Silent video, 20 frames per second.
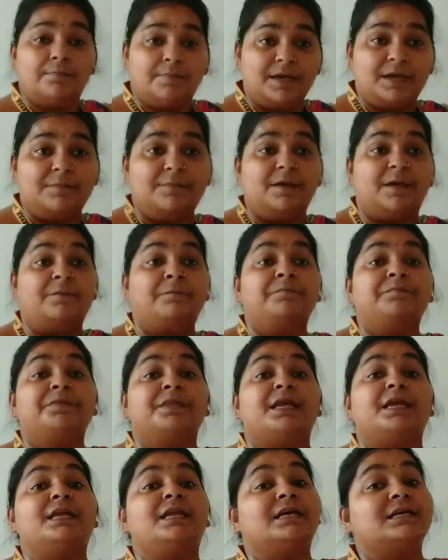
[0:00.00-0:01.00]
baby
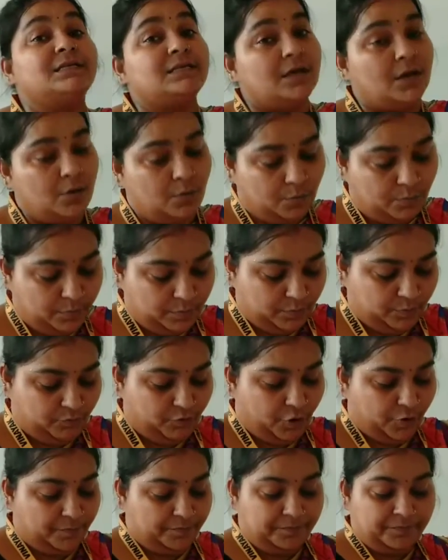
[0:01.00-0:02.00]
in his
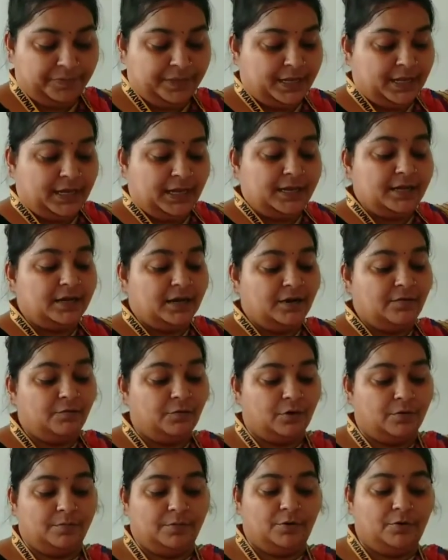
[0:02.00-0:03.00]
womb, in her
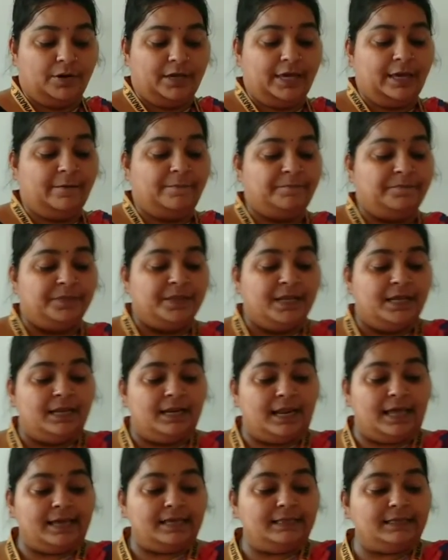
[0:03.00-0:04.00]
womb. Okay,
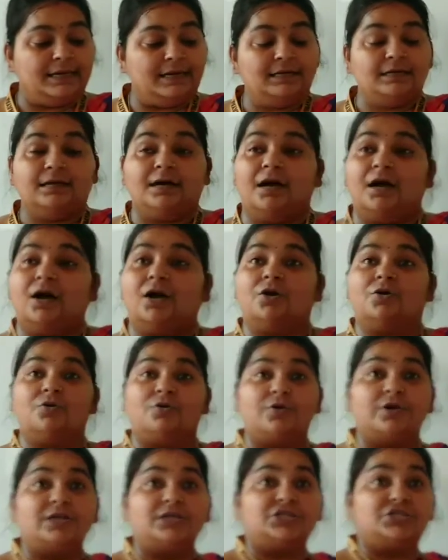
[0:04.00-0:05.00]
like that, a
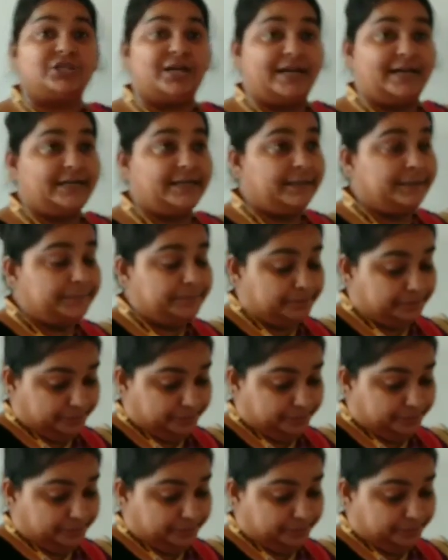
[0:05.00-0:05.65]
growing child